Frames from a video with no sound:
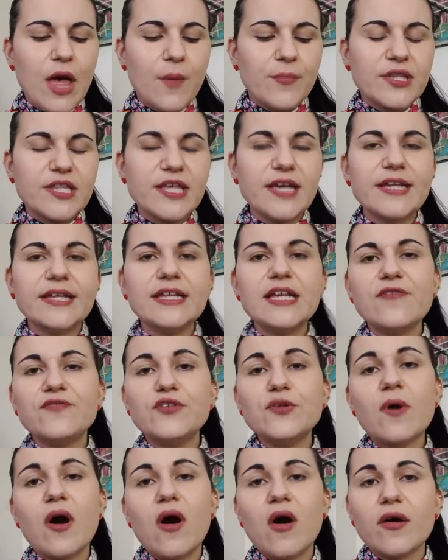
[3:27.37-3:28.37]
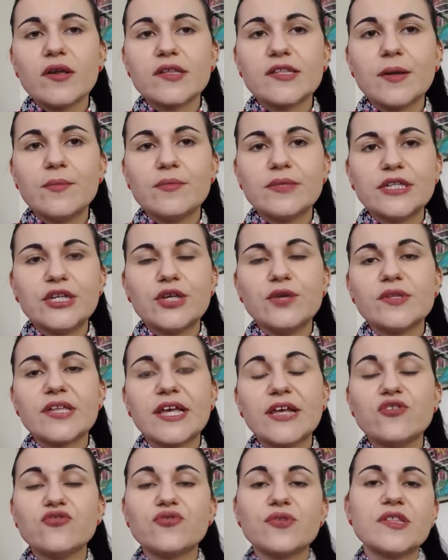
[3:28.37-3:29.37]
particularly if you are somebody who's
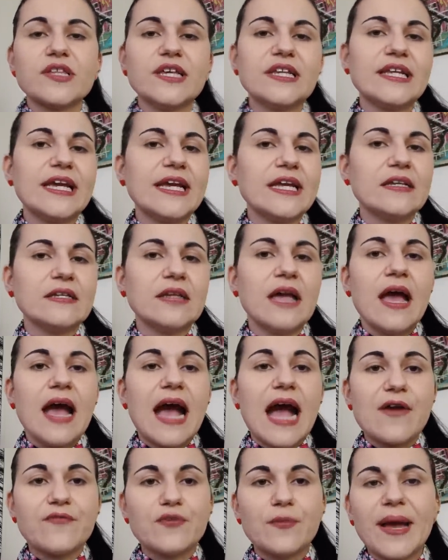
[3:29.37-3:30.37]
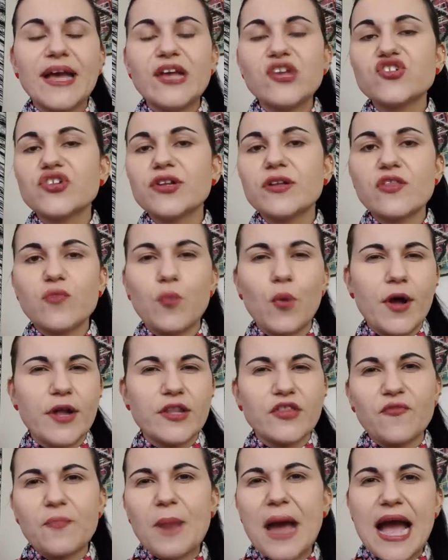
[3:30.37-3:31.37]
interested in affirmations,
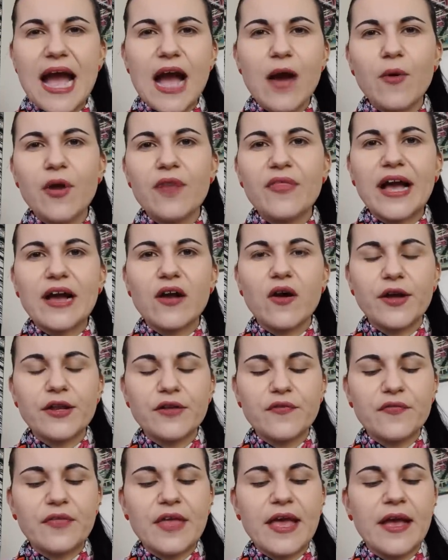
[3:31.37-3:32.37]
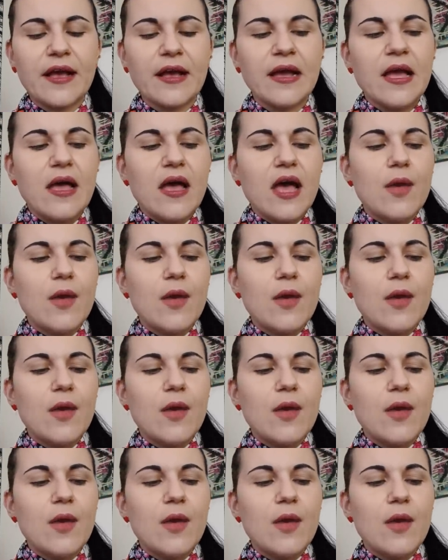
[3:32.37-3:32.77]
words of power, that kind of thing.